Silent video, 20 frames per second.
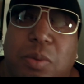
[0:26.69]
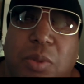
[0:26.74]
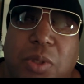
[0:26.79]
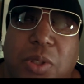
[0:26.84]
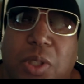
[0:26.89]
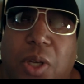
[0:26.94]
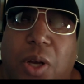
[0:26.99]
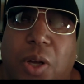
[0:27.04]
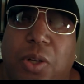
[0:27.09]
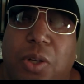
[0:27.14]

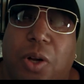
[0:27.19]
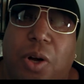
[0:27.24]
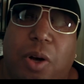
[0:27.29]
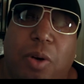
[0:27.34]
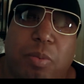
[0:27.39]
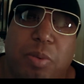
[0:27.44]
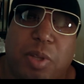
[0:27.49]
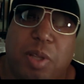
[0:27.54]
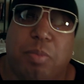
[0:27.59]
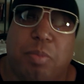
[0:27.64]
What's going
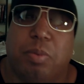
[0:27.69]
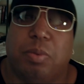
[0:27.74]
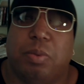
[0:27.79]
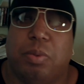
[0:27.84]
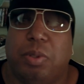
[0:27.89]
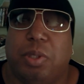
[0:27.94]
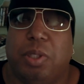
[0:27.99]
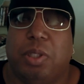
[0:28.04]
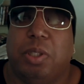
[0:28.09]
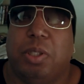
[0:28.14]
on, people?
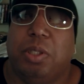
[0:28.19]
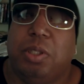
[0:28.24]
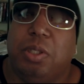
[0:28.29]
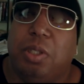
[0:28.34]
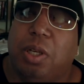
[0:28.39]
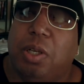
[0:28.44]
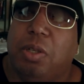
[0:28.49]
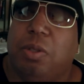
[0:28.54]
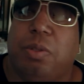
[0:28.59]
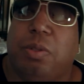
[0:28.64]
You
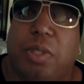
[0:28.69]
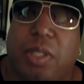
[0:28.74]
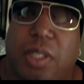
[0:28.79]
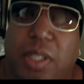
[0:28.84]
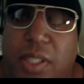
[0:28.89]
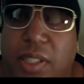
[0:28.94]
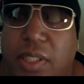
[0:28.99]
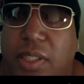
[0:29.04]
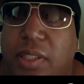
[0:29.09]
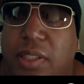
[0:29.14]
know who it
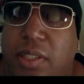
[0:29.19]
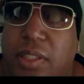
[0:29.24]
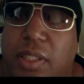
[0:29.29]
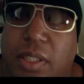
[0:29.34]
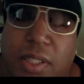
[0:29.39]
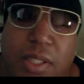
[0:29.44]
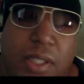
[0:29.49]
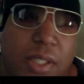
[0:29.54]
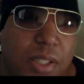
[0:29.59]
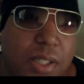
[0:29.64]
is.
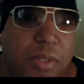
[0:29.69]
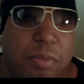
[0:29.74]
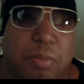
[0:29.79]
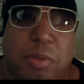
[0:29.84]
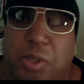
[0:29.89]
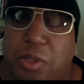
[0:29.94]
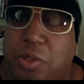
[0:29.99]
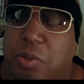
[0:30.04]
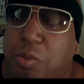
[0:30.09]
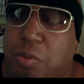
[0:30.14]

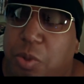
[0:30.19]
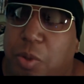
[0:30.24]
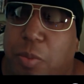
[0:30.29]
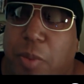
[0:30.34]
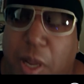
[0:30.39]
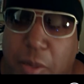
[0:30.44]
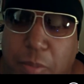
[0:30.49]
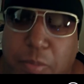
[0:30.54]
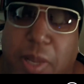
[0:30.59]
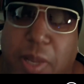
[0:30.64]
Mr.
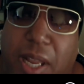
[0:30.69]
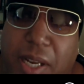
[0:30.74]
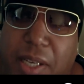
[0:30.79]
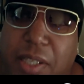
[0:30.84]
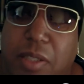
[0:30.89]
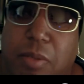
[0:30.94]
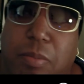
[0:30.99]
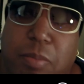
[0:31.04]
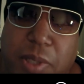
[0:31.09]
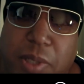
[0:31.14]
Warmack back
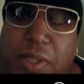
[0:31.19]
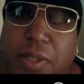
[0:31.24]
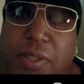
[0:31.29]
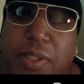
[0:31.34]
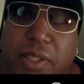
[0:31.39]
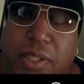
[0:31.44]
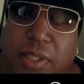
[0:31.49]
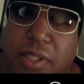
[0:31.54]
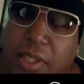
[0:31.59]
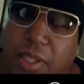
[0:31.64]
in the
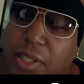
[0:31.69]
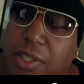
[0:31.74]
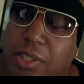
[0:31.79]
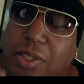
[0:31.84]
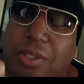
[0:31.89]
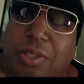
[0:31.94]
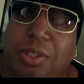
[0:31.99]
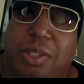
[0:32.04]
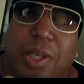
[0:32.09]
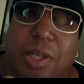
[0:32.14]
building.
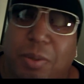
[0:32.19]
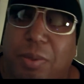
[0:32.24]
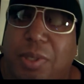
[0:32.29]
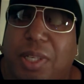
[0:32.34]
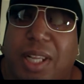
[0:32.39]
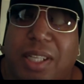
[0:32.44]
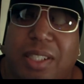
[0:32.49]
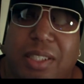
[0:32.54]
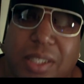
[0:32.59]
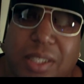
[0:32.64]
You know
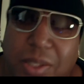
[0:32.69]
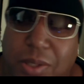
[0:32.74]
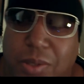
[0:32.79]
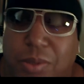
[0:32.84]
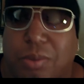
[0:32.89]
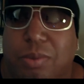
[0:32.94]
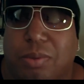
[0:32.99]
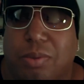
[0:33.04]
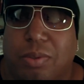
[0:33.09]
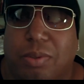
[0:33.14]
what I
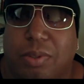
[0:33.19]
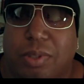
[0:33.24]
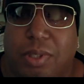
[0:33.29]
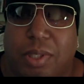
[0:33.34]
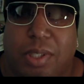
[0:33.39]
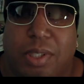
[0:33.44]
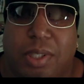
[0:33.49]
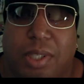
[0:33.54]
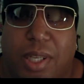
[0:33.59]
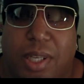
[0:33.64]
do.
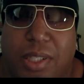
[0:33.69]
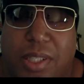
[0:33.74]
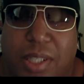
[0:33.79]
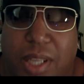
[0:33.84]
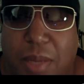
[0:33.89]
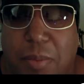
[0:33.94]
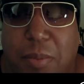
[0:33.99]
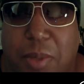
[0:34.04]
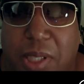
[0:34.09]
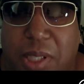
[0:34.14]

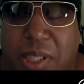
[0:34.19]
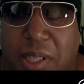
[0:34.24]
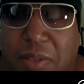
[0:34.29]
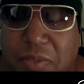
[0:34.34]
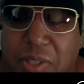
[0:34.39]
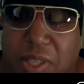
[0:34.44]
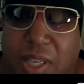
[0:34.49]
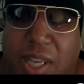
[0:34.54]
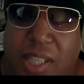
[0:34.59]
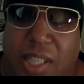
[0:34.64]
Today I wanted to
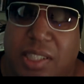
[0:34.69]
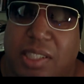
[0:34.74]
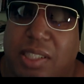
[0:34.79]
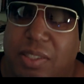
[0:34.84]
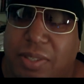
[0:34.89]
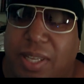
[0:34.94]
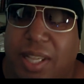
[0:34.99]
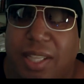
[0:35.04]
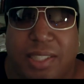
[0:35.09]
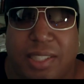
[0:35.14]
give you guys a
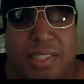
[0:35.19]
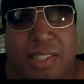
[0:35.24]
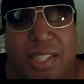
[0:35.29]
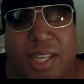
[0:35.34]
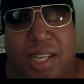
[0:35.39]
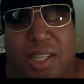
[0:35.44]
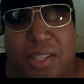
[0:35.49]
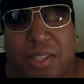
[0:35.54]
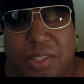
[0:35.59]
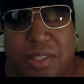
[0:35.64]
little
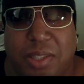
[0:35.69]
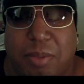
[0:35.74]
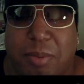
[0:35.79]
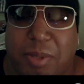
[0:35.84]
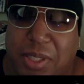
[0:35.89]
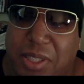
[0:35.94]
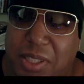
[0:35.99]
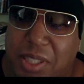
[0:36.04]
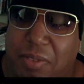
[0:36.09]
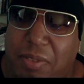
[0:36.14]
insight on some
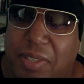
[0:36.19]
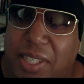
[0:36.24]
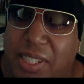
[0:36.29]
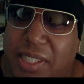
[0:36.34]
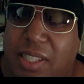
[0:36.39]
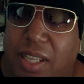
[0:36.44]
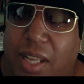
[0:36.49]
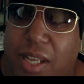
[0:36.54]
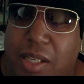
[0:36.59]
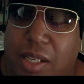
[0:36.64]
of the stuff I
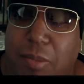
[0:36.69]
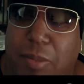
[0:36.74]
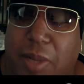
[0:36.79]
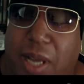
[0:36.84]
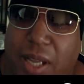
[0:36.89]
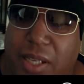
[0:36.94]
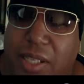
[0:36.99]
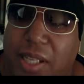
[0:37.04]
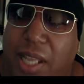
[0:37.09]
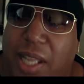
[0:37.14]
talk
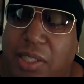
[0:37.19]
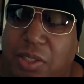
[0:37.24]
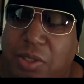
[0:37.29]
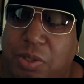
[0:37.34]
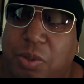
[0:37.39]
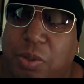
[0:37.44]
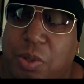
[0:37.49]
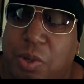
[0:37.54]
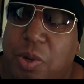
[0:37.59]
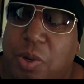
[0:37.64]
about as
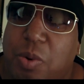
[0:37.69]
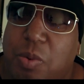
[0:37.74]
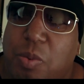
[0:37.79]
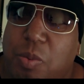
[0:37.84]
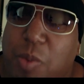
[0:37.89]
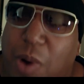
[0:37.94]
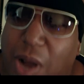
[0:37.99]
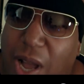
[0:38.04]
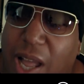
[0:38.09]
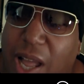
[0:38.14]
to
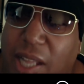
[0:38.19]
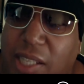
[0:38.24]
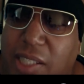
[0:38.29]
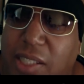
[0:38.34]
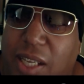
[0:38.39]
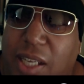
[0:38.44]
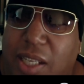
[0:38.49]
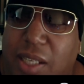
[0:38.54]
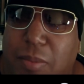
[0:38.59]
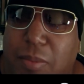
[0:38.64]
why I
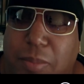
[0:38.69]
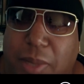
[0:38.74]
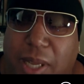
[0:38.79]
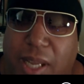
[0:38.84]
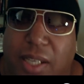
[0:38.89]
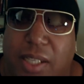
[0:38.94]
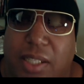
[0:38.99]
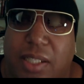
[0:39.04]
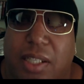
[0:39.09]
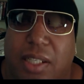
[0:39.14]
talk
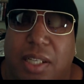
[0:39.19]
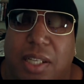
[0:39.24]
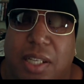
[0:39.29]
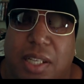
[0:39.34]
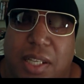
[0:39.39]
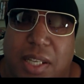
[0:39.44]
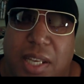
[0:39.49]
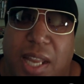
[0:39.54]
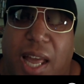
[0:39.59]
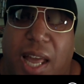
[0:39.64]
about it.
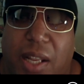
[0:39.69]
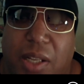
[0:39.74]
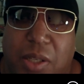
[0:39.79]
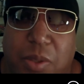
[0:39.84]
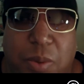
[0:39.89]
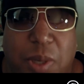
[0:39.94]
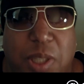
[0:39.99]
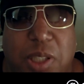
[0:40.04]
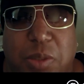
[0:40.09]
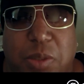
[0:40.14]
Now, the
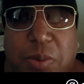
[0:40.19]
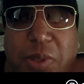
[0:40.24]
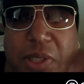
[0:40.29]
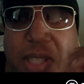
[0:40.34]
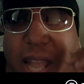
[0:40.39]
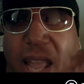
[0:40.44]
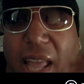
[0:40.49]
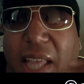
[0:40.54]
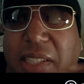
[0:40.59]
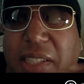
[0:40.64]
question was
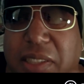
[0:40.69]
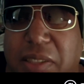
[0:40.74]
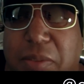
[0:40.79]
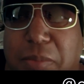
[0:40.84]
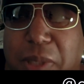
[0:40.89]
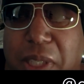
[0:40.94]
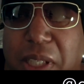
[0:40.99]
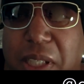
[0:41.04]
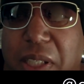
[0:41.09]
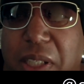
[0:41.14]
asked of
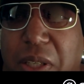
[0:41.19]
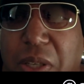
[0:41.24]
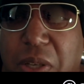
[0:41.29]
me,